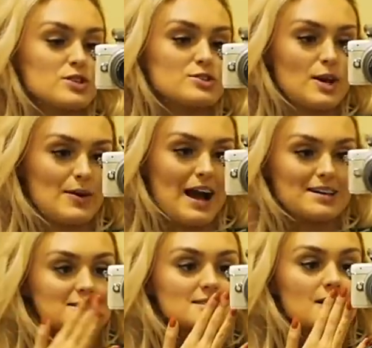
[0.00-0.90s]
So
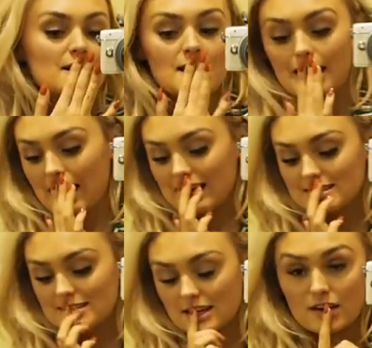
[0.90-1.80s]
yes,
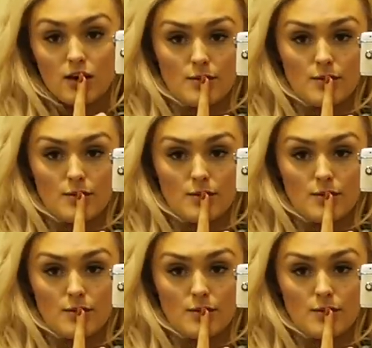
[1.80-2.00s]
let's go.